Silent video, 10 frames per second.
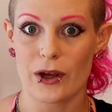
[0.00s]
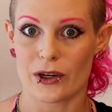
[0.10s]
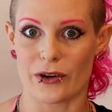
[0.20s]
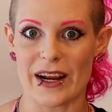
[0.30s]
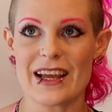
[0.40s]

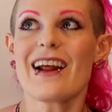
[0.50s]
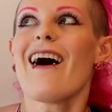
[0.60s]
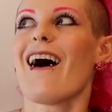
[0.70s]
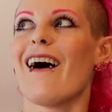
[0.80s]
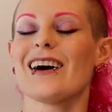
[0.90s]
Great,
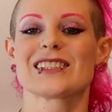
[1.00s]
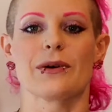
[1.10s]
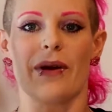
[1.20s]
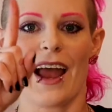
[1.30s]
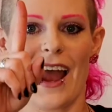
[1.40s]

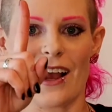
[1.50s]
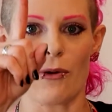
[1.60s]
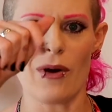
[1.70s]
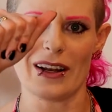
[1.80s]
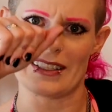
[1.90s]
awesome.
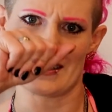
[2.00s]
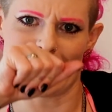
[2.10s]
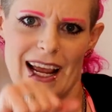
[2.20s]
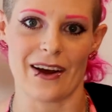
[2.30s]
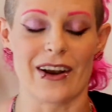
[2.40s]
Hack 1
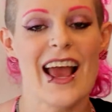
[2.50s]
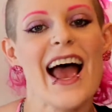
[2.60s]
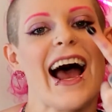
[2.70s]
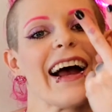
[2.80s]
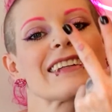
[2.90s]
down.
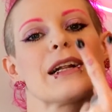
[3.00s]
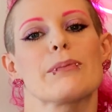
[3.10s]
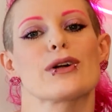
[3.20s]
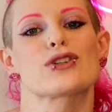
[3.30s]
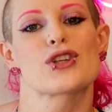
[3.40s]
Hack
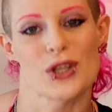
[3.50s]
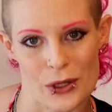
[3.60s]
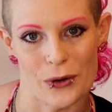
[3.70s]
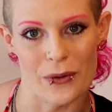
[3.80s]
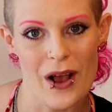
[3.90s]
number
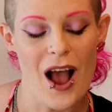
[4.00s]
2.